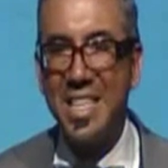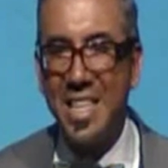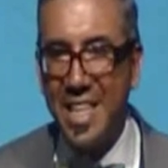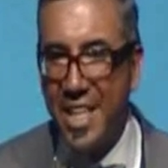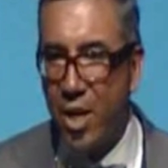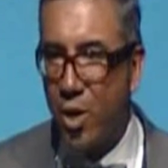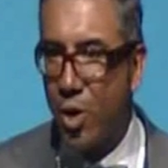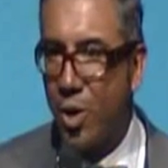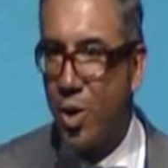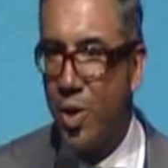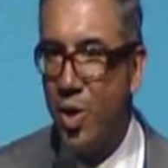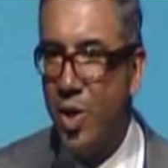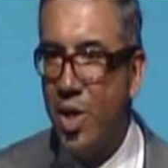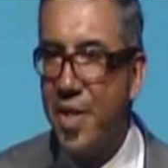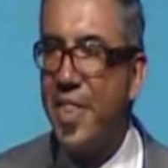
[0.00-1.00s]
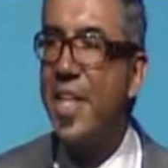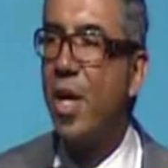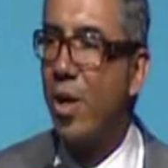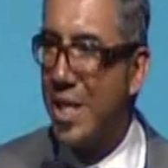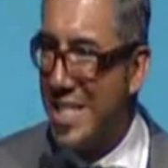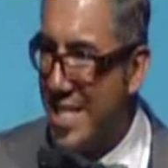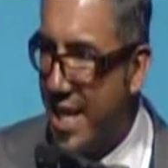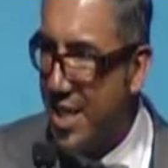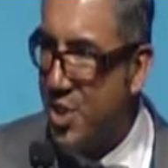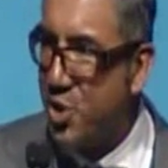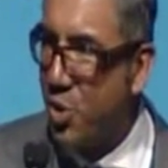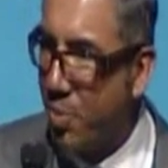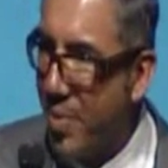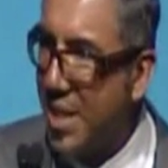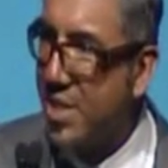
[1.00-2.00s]
clearer than our
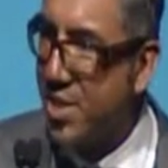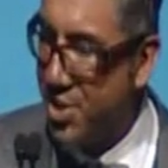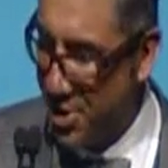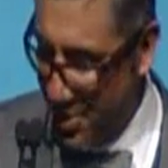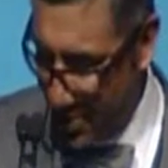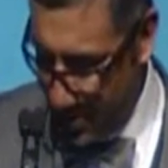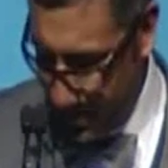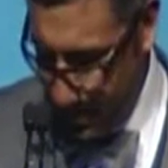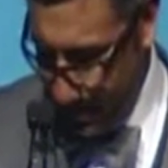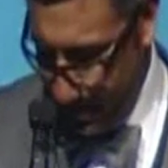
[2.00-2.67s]
intentional messages.